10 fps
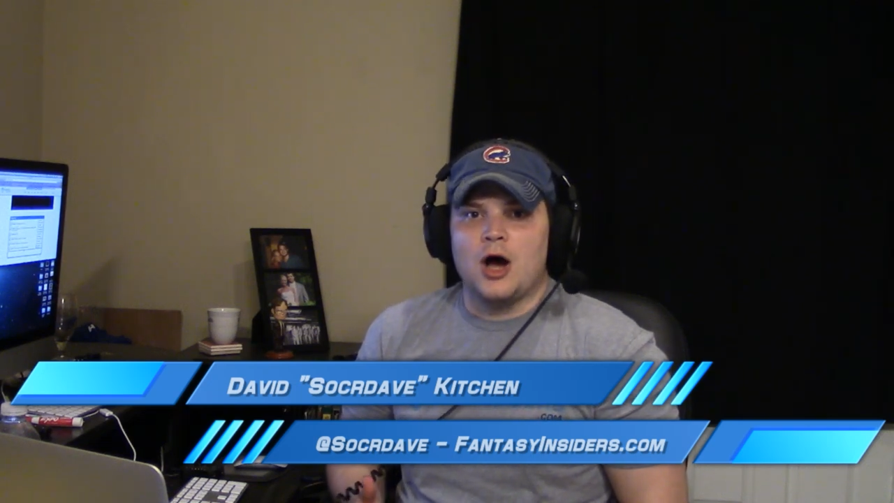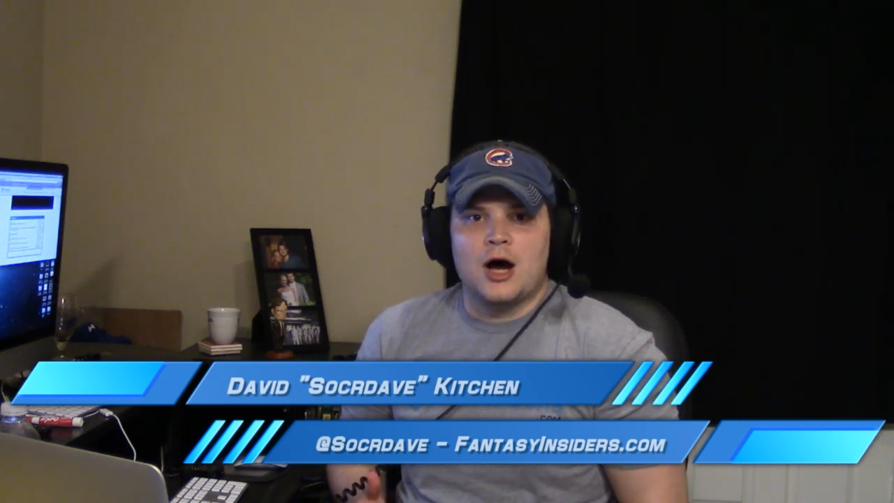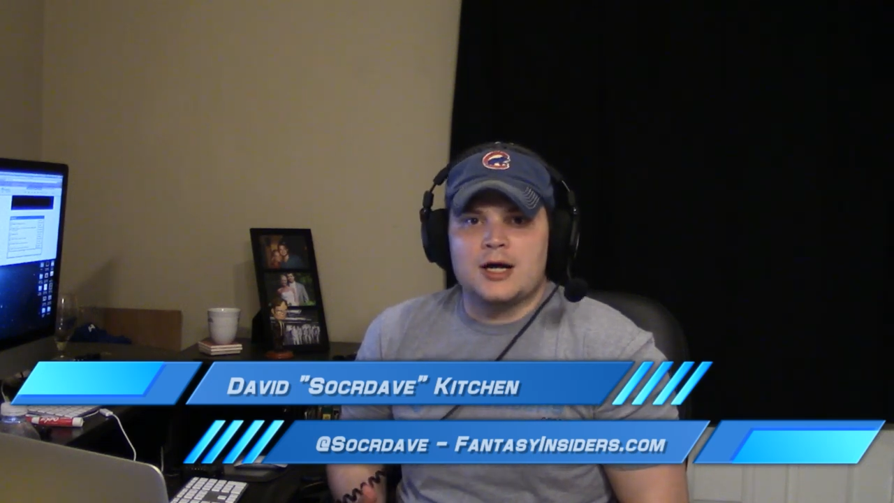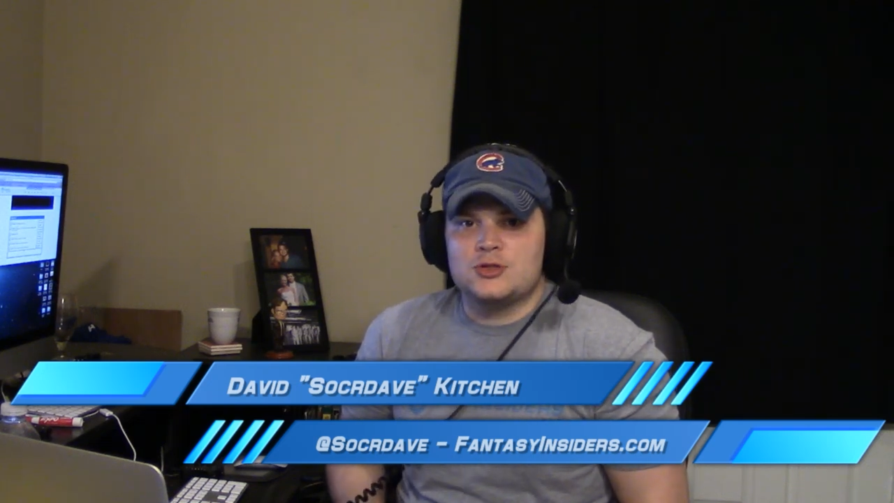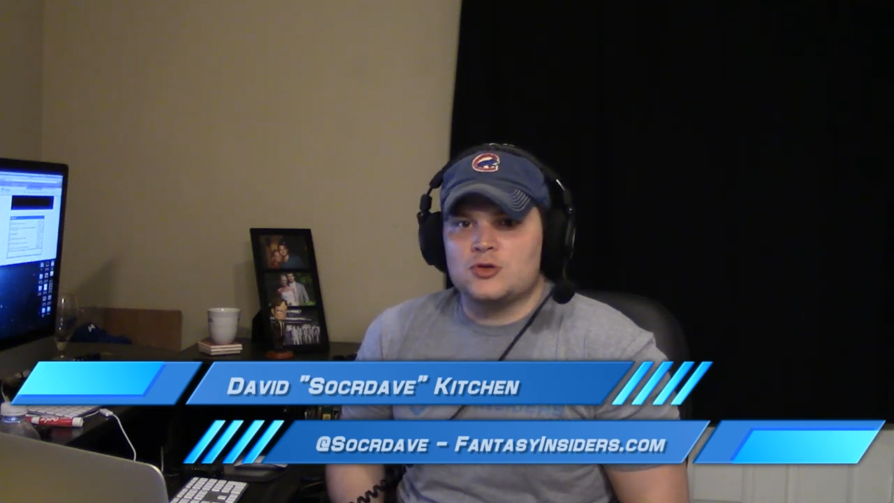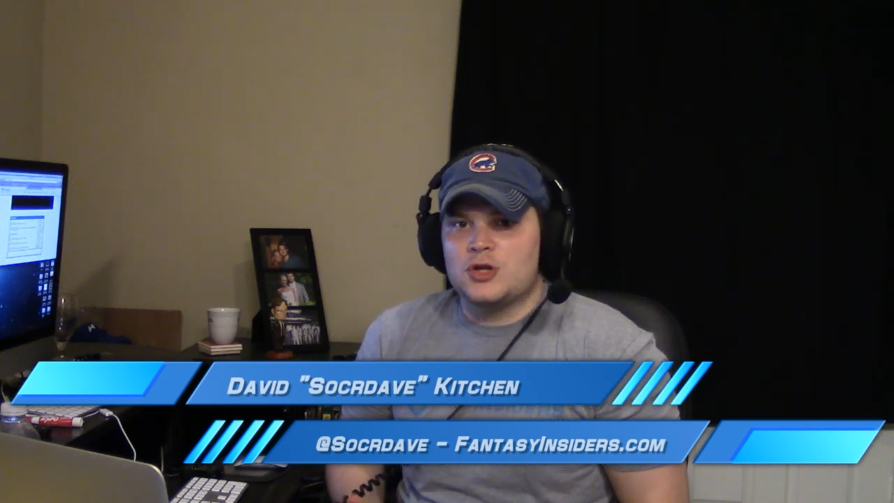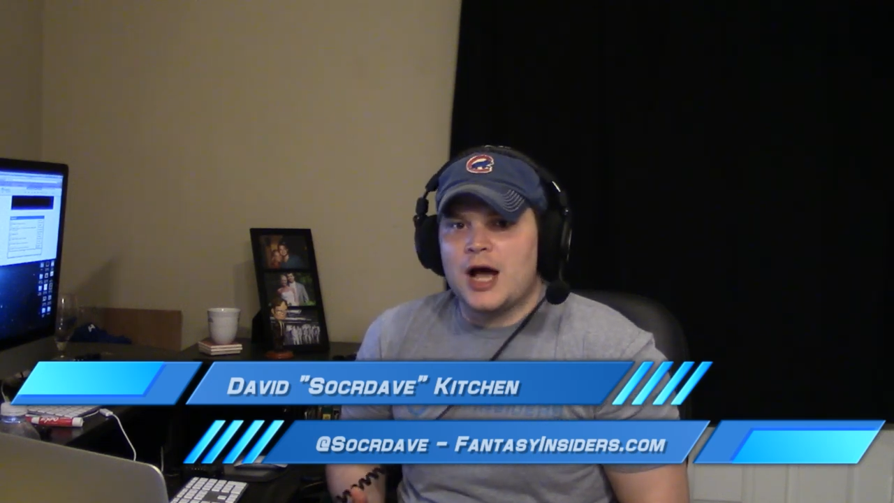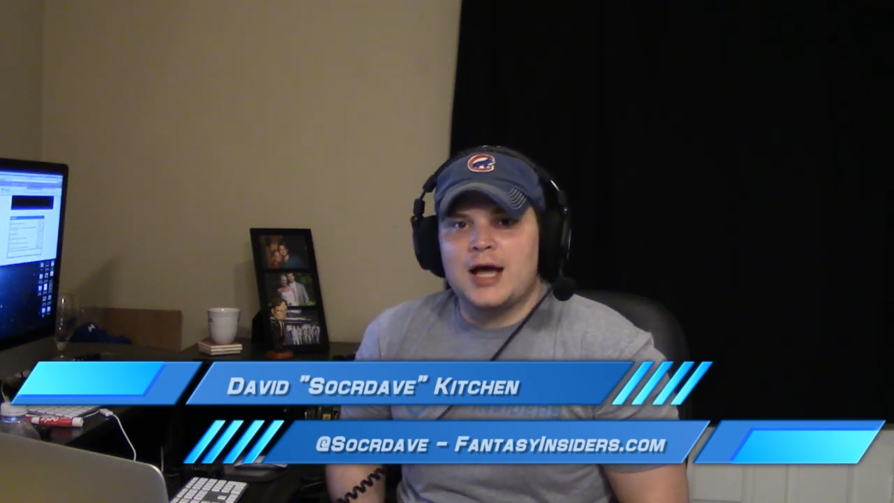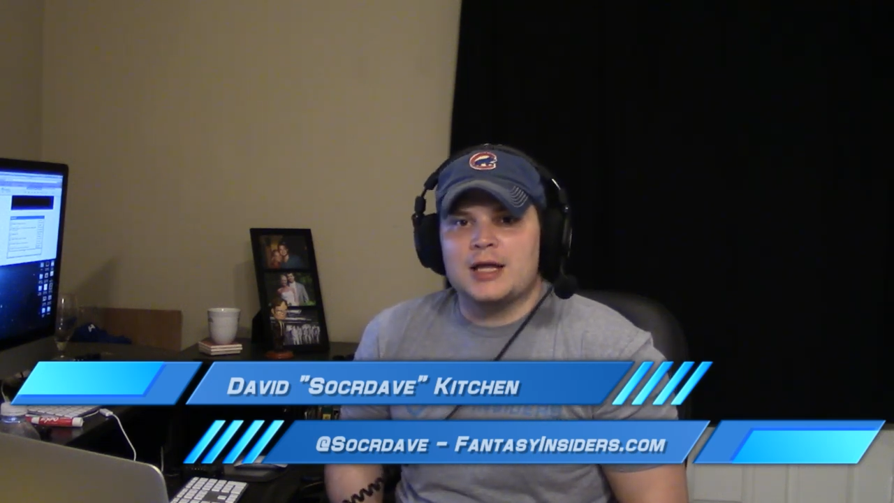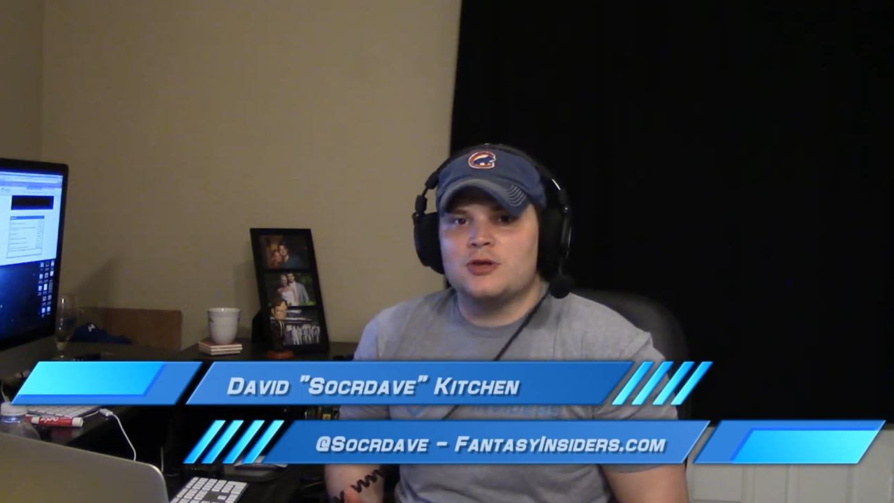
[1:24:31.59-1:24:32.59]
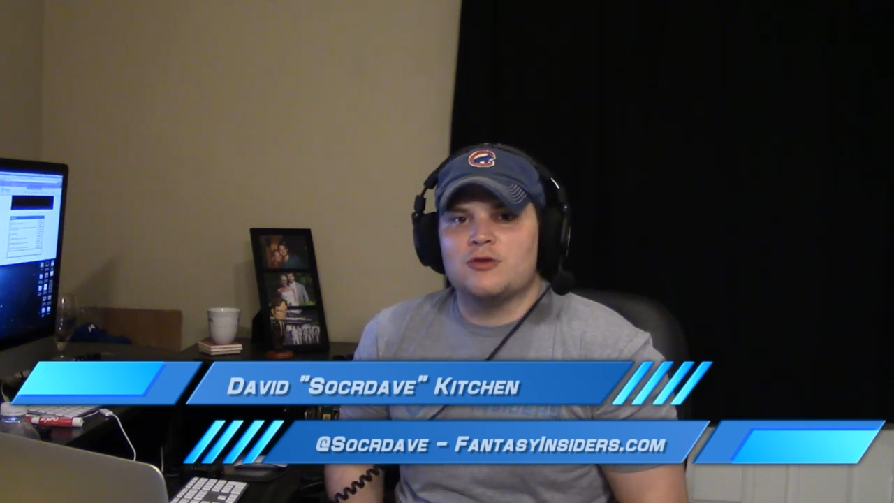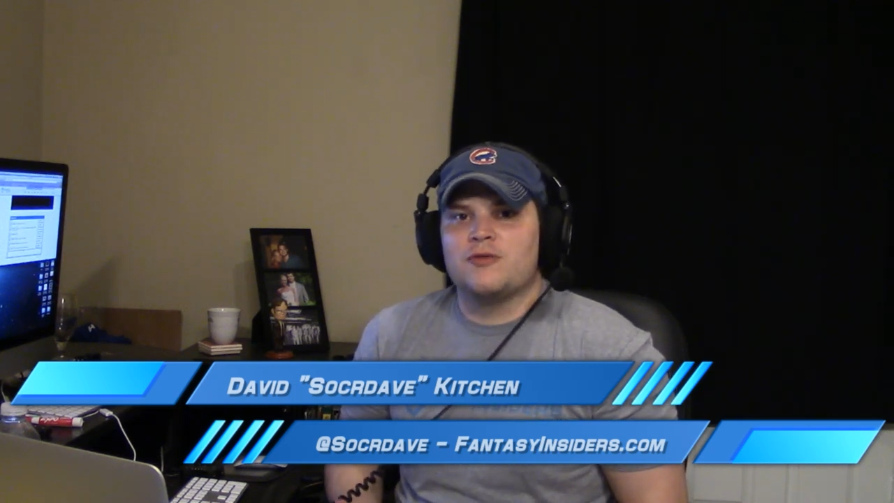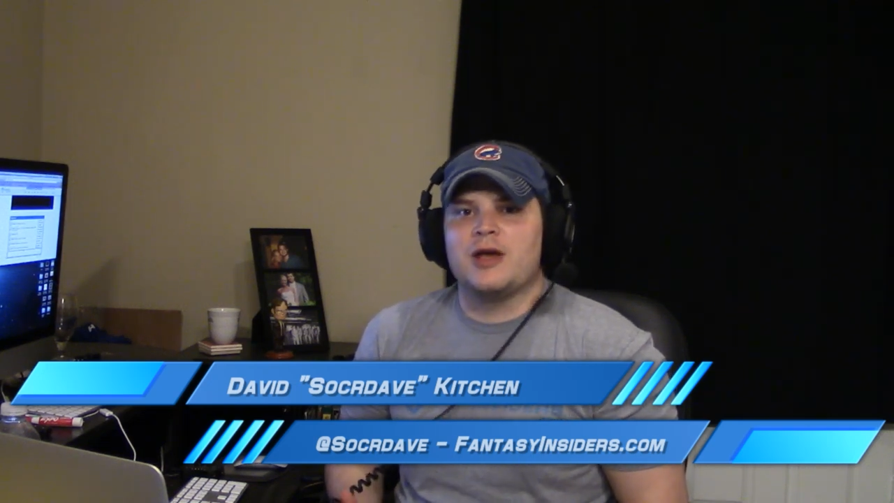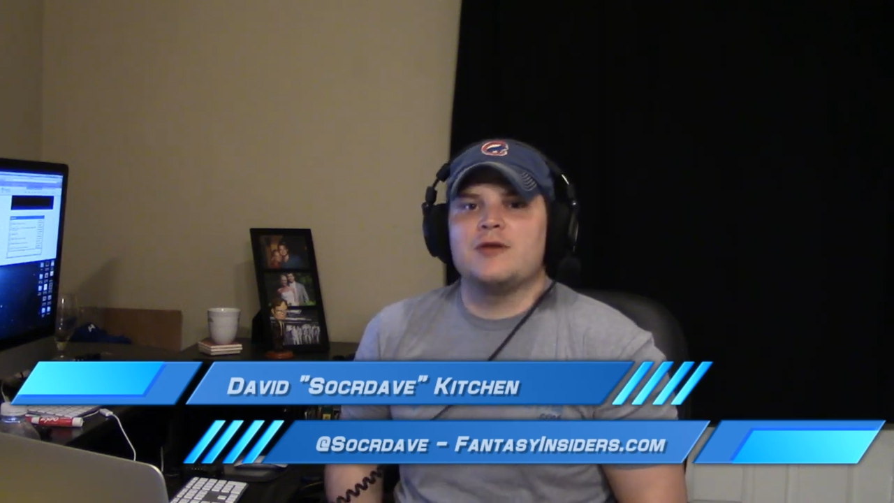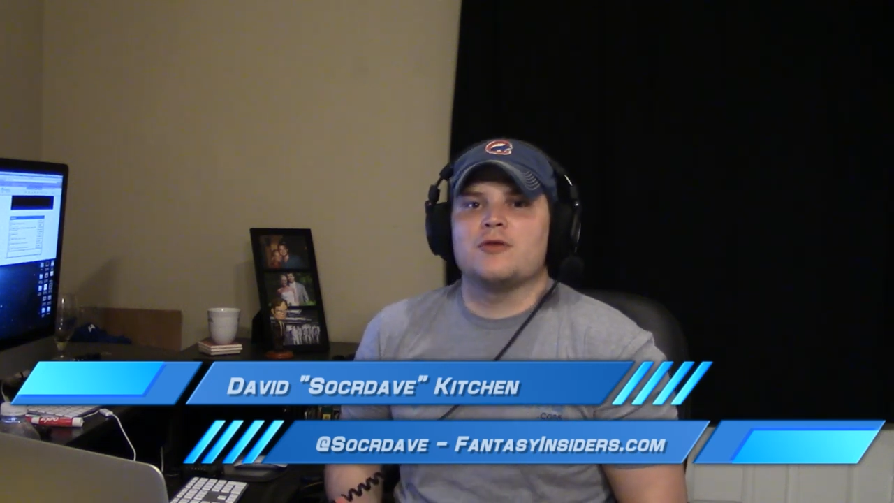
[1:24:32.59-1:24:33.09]
odds are not in your
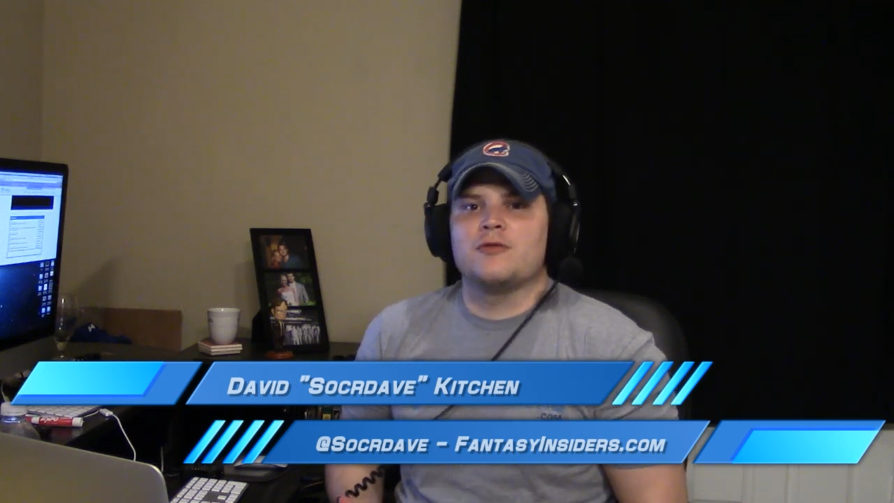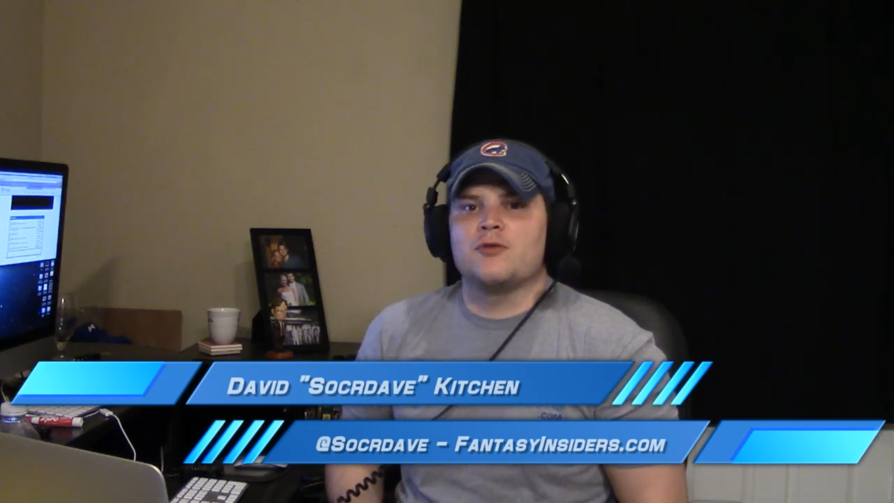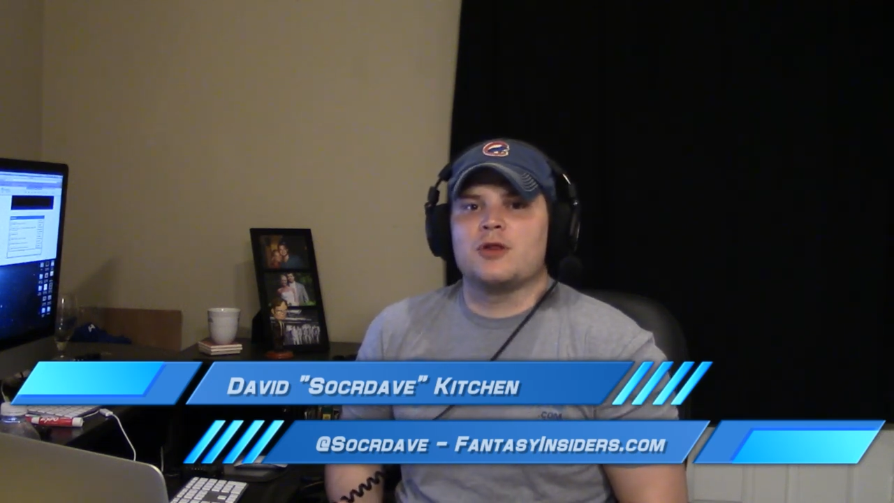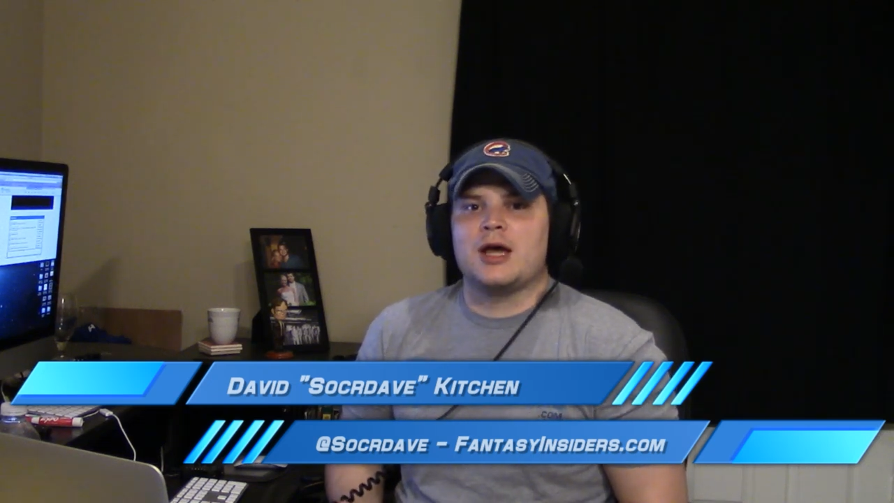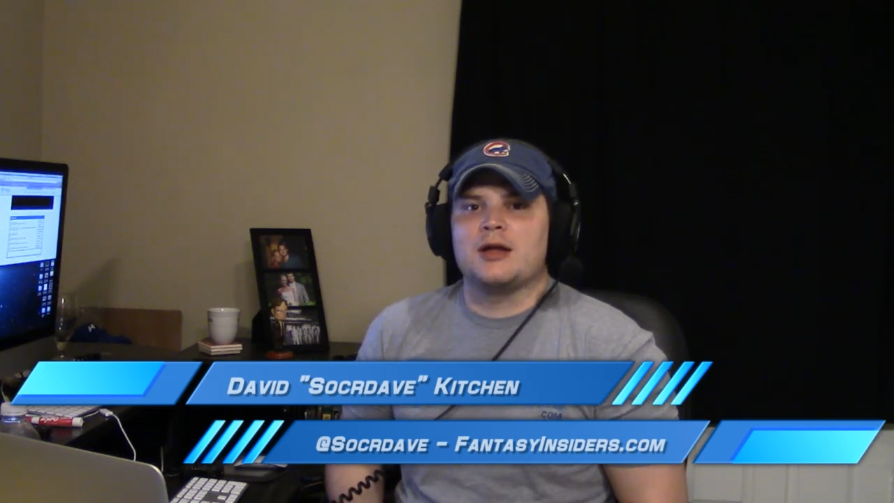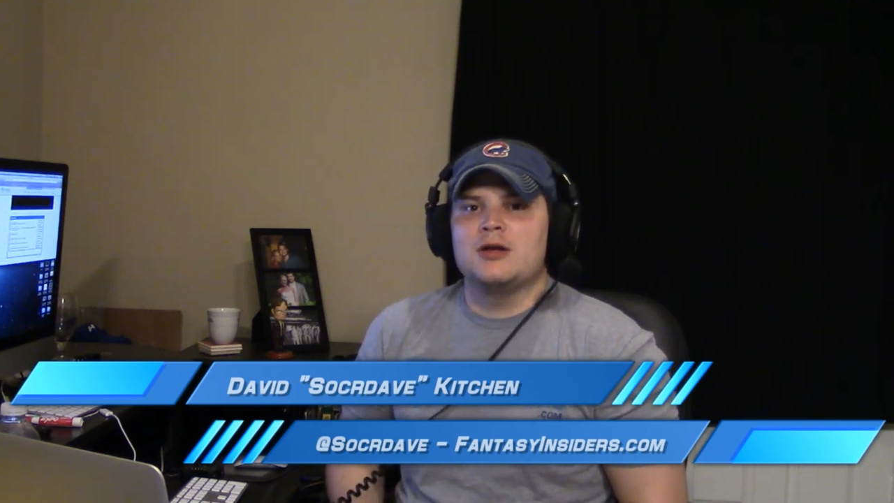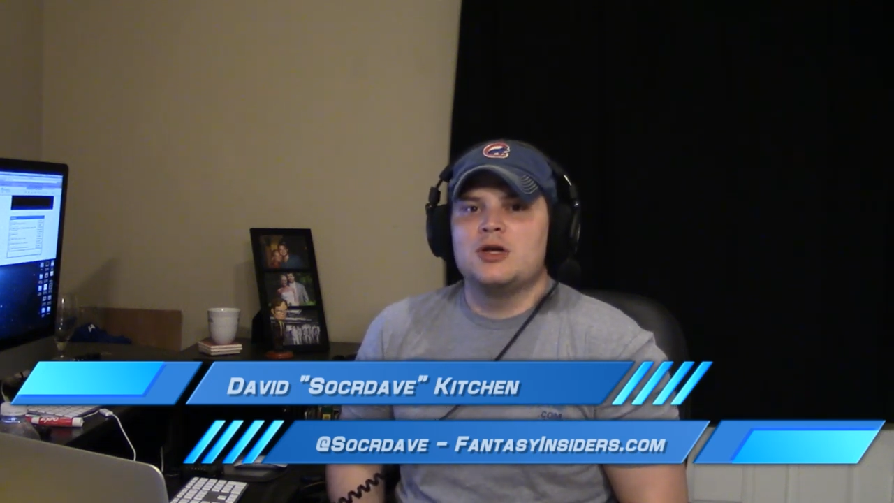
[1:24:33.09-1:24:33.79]
favor for that.